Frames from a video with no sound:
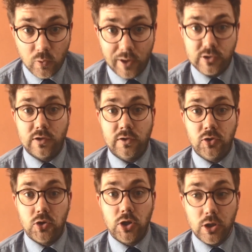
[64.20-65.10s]
question to
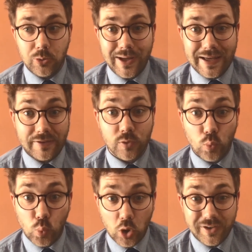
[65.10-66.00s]
you is,
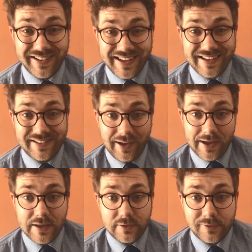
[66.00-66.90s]
what is
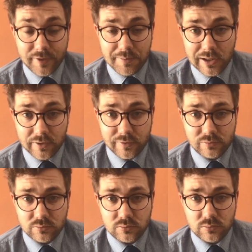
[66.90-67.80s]
a stimulus?
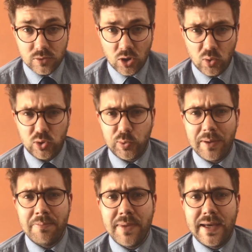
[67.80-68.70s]
What do we
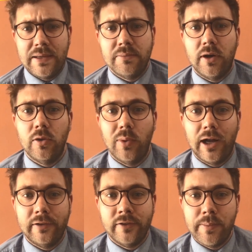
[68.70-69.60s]
mean by the
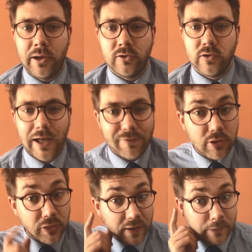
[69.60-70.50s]
word stimulus? Try and have a
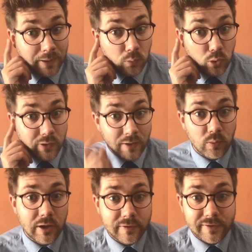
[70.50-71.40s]
think about what that
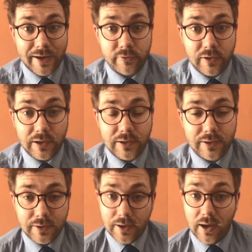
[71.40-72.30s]
word sounds like.
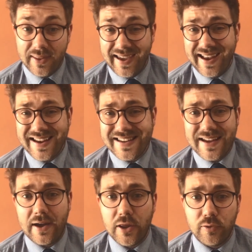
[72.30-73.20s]
Are there any
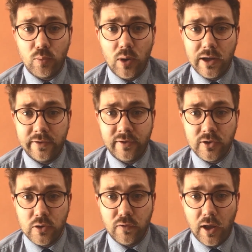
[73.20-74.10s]
other words that
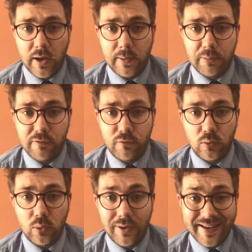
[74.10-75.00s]
you've heard
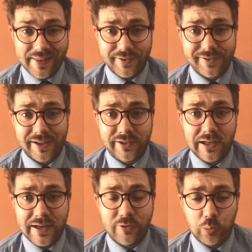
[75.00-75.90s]
before that sound a
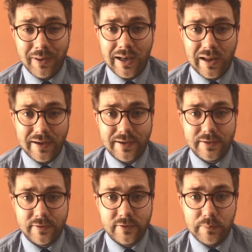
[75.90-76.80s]
little bit like
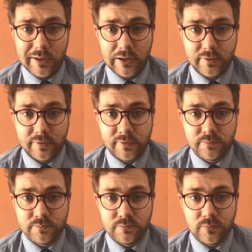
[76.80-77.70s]
stimulus?
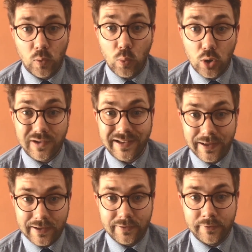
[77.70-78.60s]
What
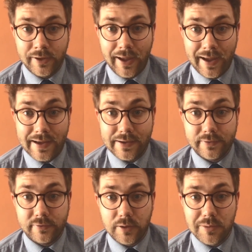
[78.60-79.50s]
is a
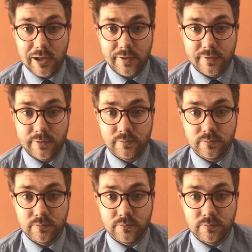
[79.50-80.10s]
stimulus?